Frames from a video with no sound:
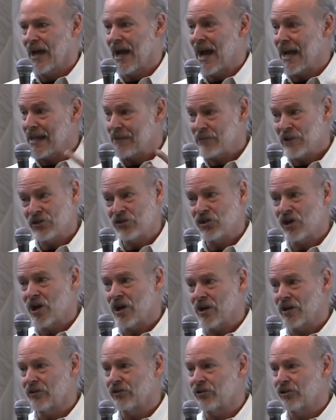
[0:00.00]
I am in
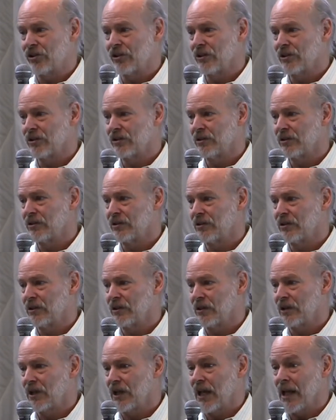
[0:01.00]
charge.
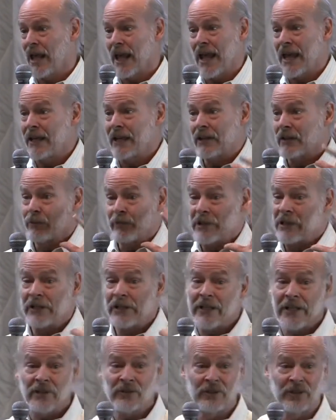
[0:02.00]
And it'll be
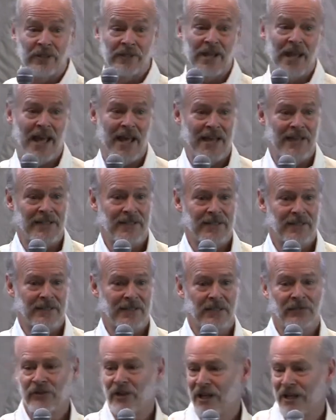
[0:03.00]
literally that.
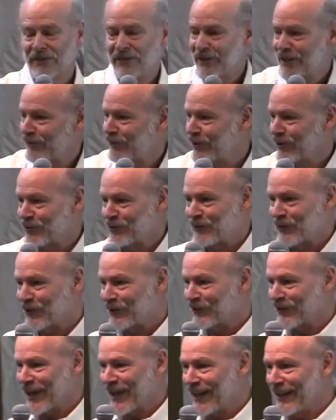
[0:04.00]
Have you
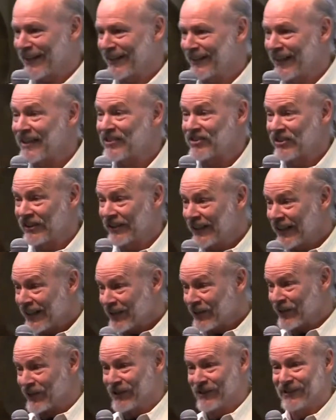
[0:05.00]
experienced that? It's
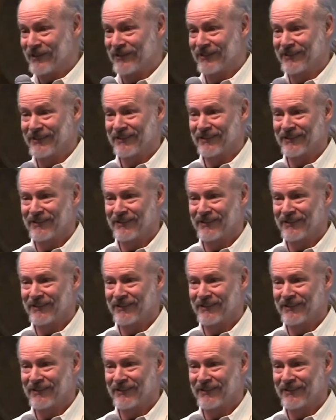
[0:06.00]
literal.